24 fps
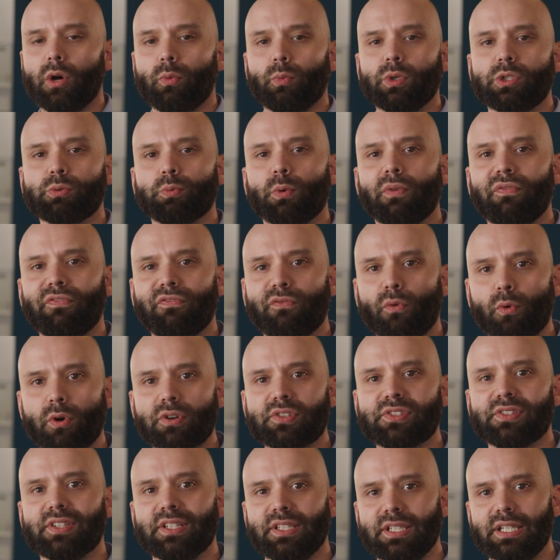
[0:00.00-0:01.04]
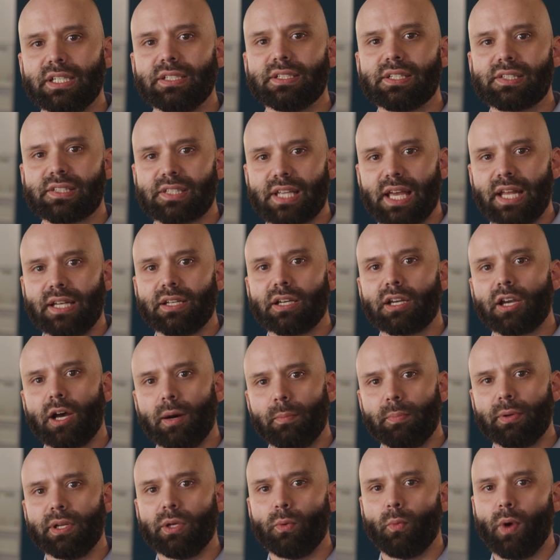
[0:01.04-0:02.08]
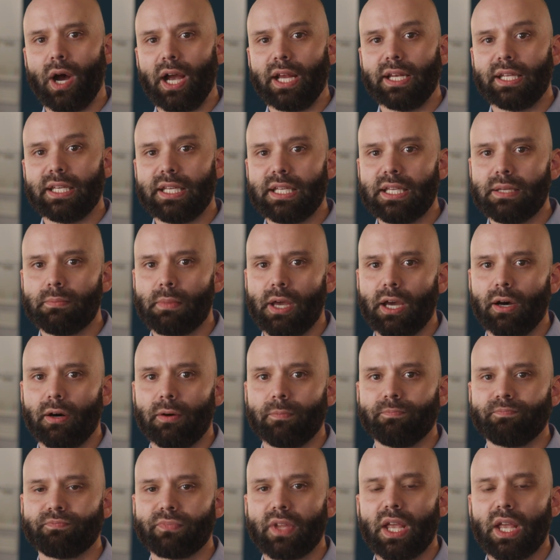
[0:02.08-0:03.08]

which will force the need to send a company-wide email.